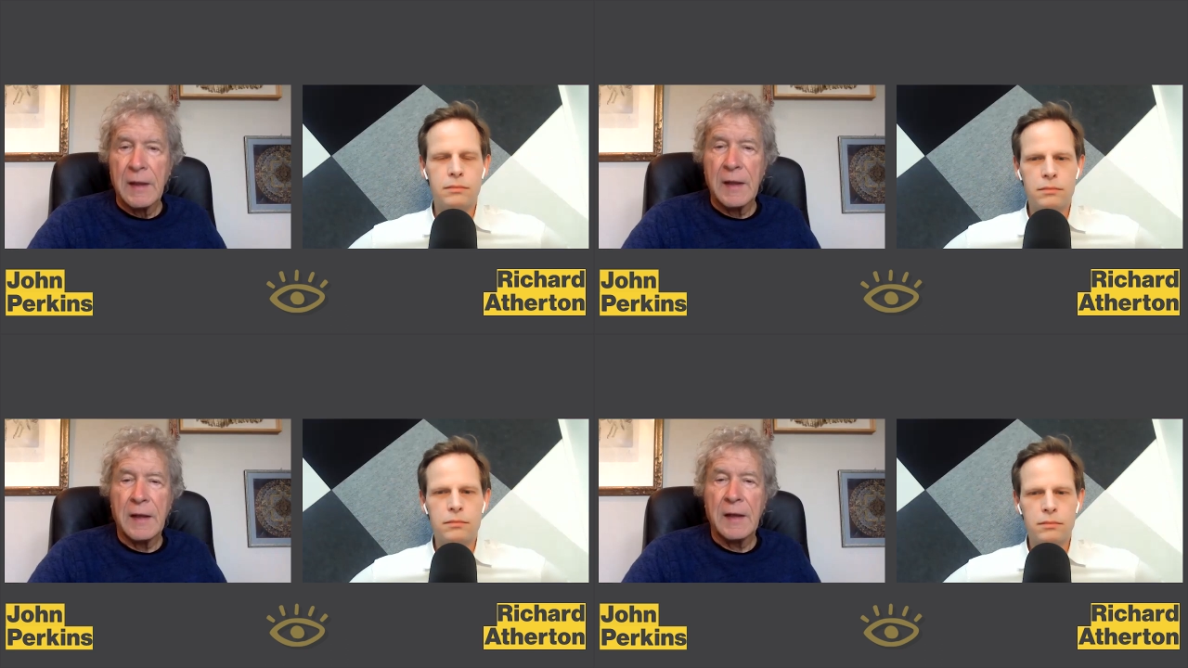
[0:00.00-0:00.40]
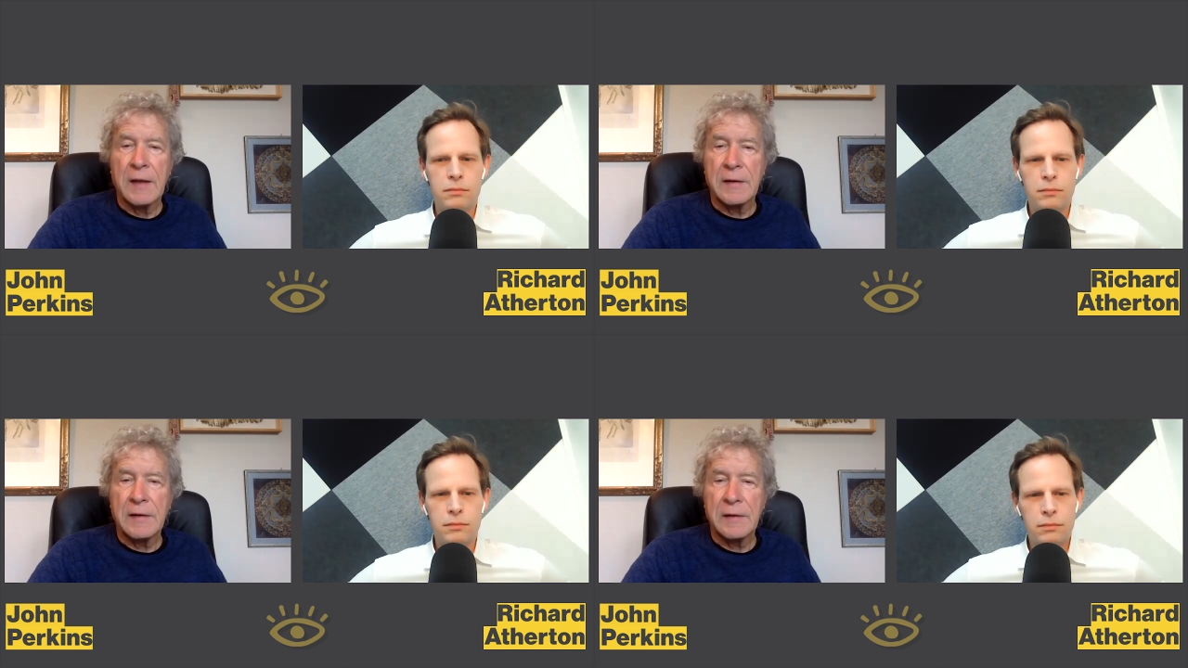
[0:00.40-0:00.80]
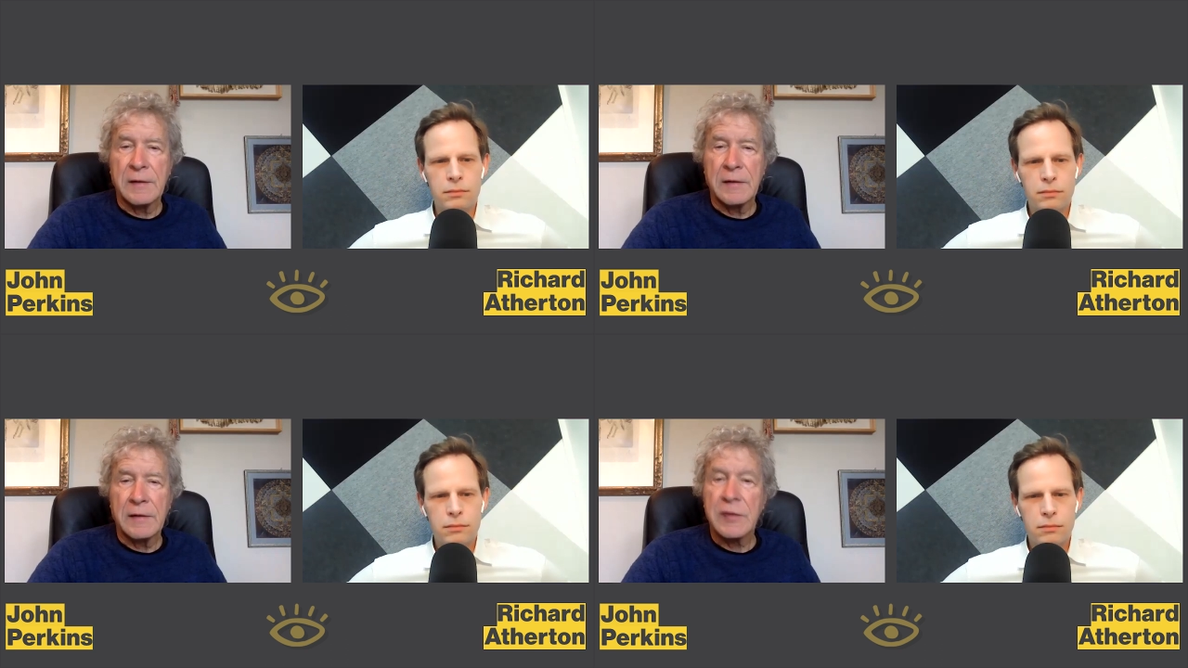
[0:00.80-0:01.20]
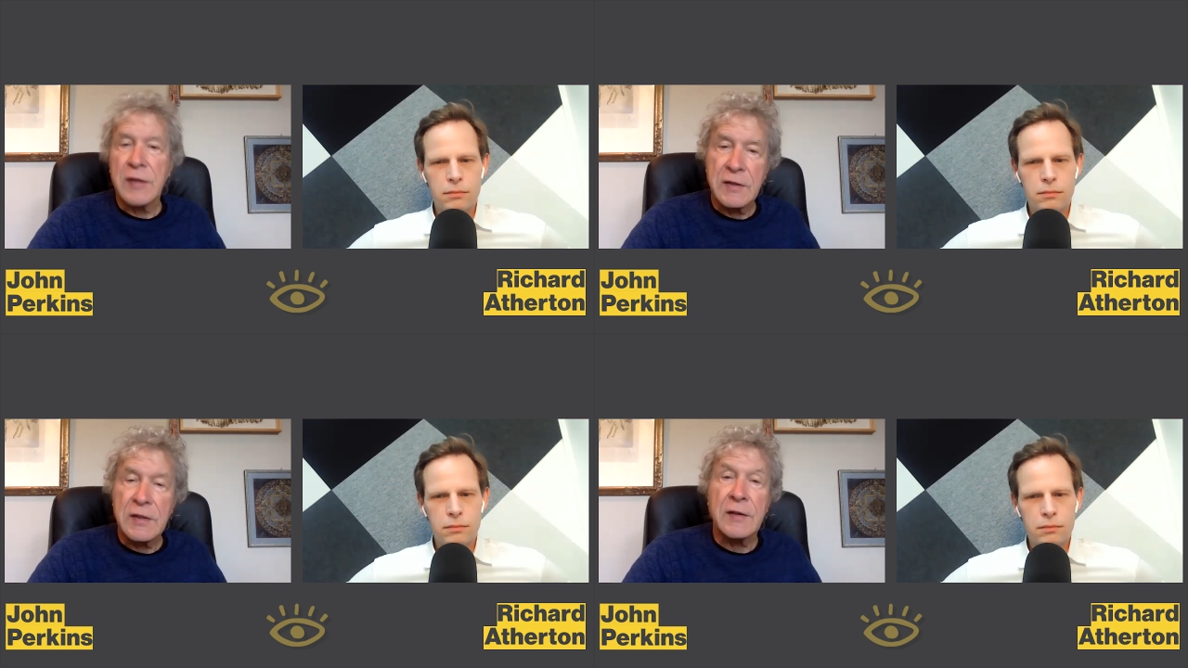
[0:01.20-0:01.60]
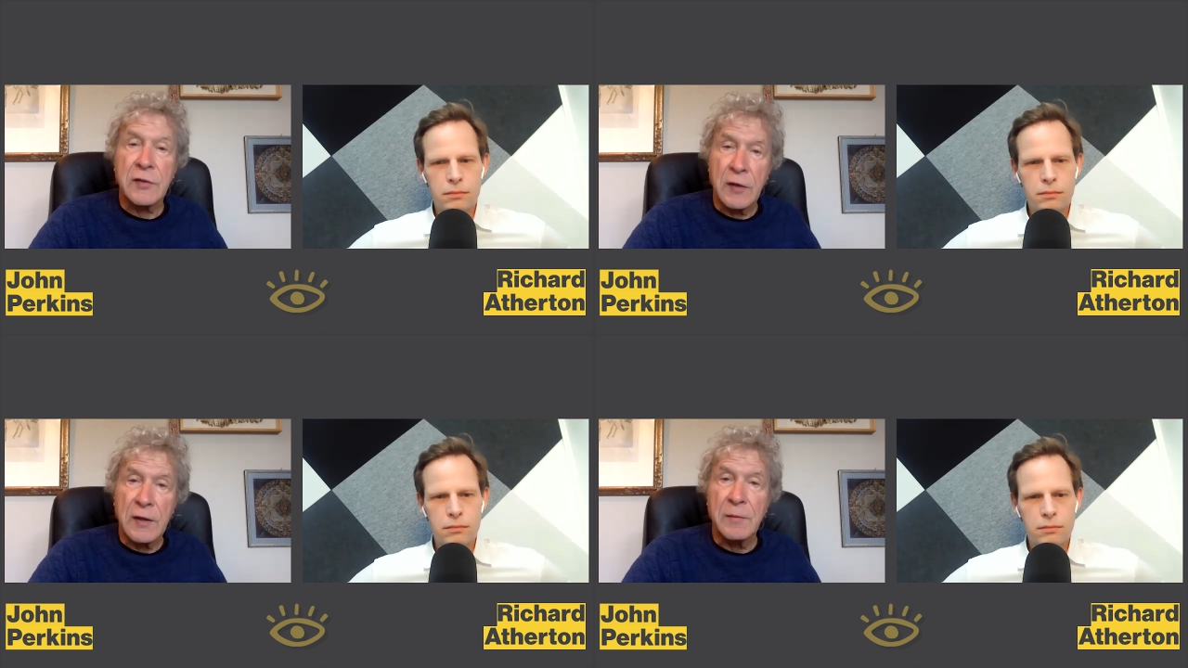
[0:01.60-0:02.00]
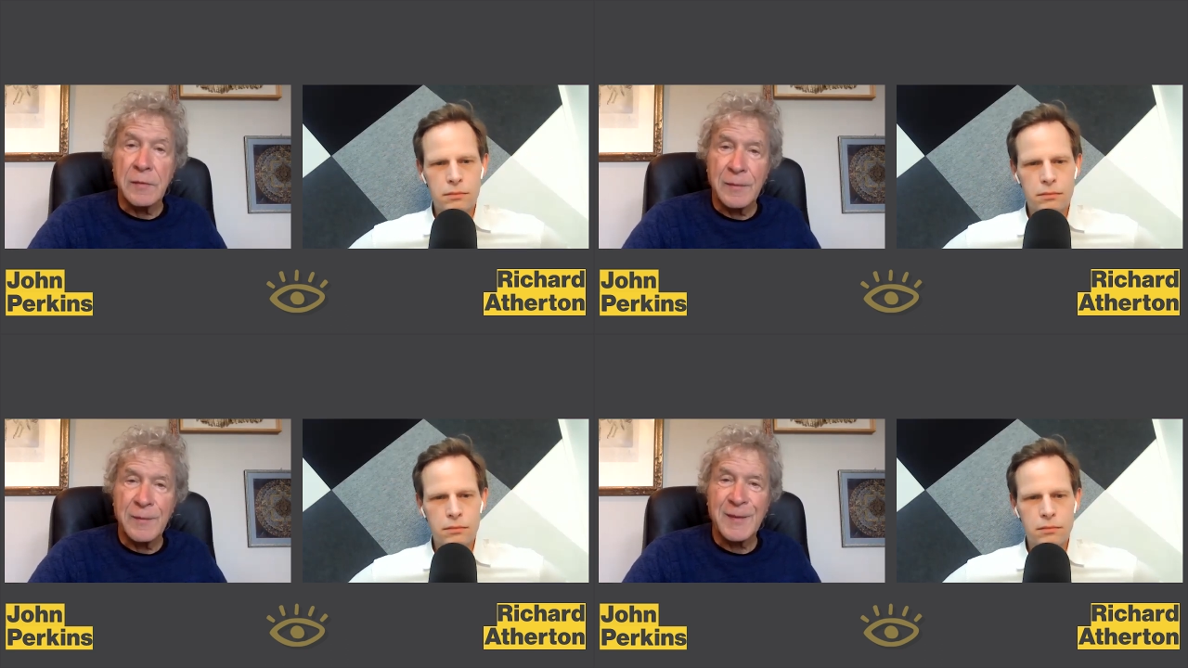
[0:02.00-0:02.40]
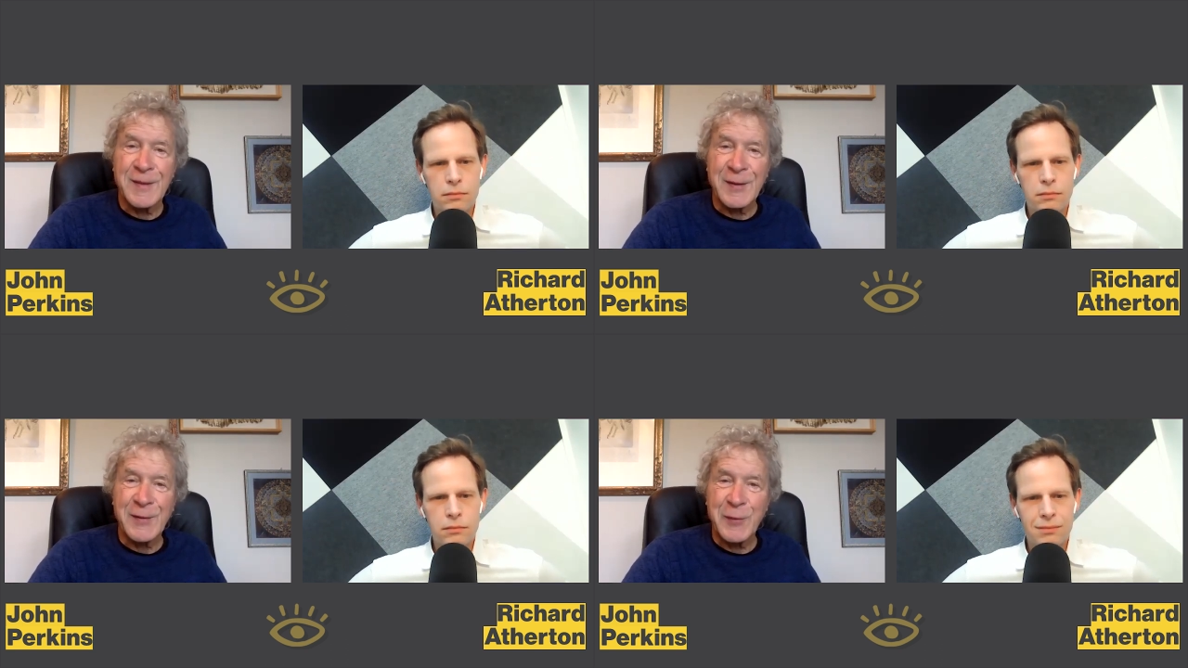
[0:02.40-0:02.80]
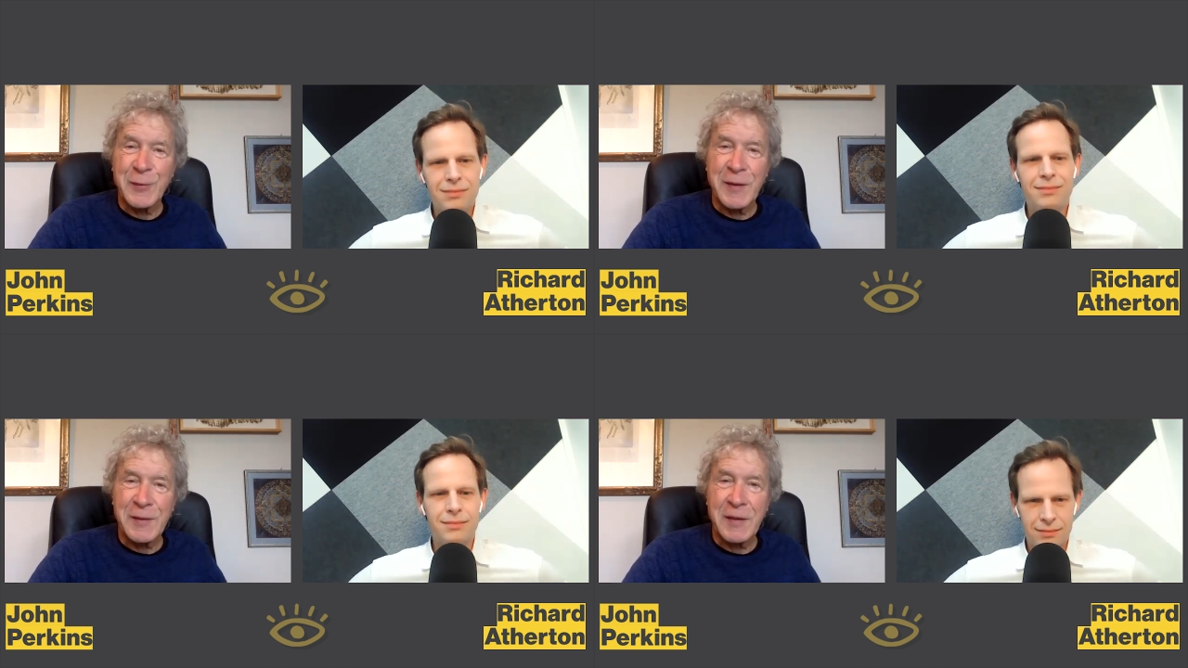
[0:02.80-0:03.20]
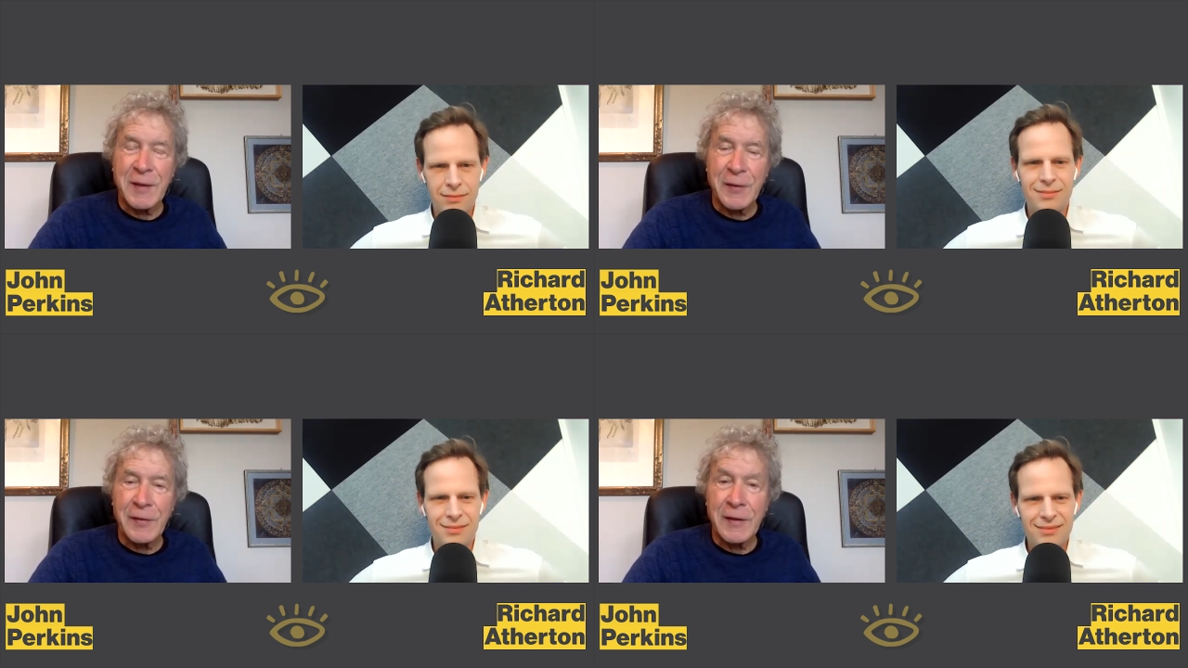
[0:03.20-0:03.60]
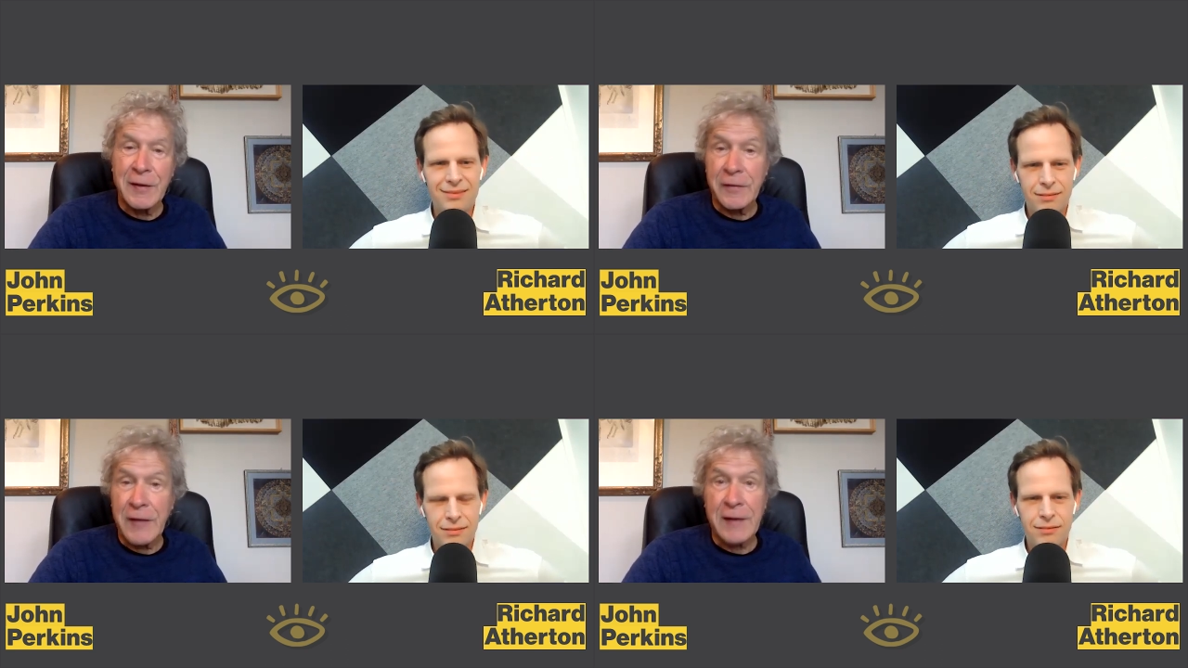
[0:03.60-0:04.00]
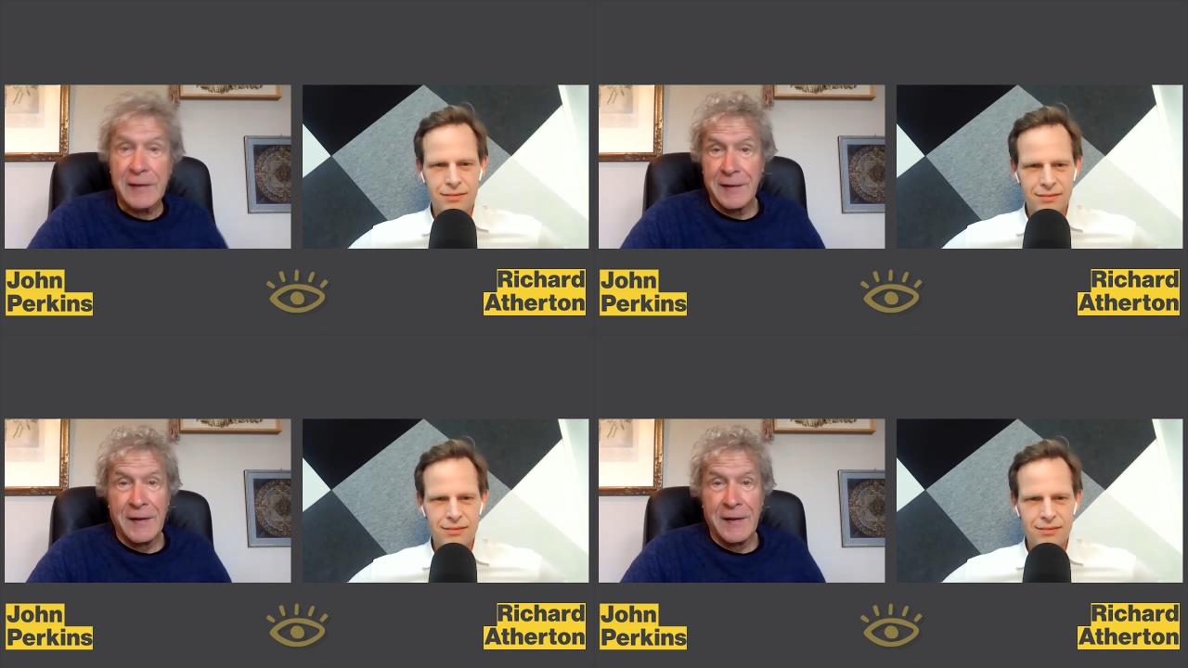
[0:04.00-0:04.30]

Speaker 1: and to change that dream to the food makes me healthy, and in fact,